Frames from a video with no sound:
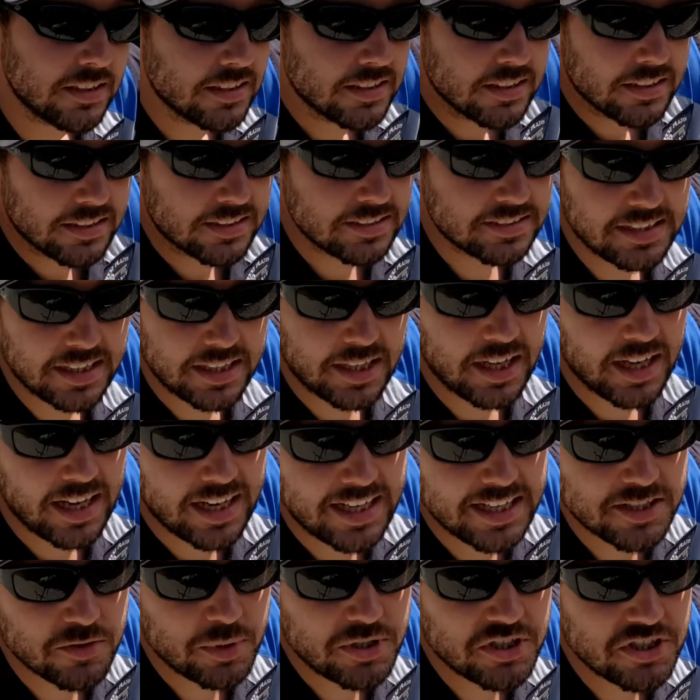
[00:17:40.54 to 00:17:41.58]
I said, I
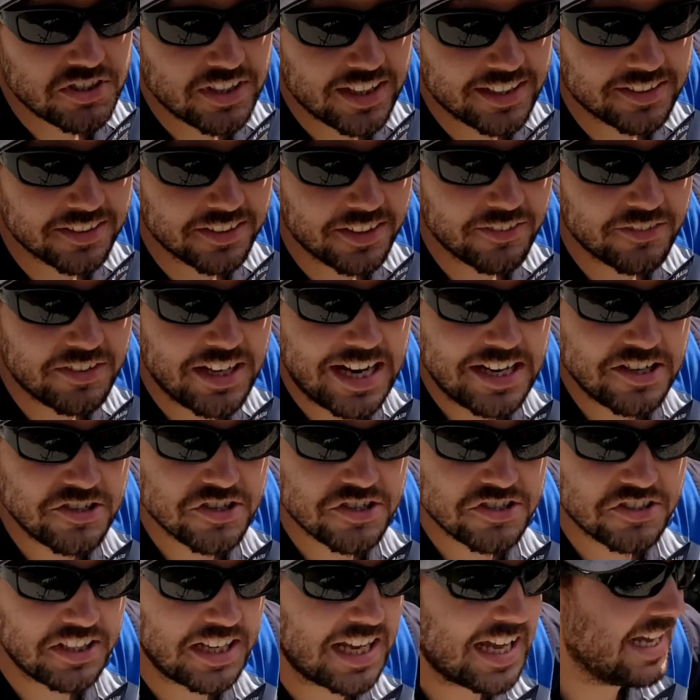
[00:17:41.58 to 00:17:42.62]
guess we just like to live
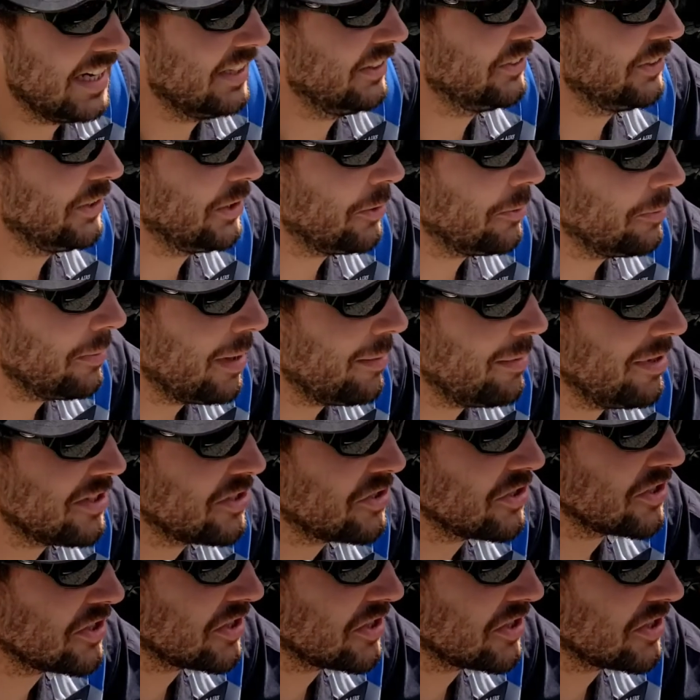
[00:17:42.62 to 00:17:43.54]
dangerously. I don't know, maybe it's just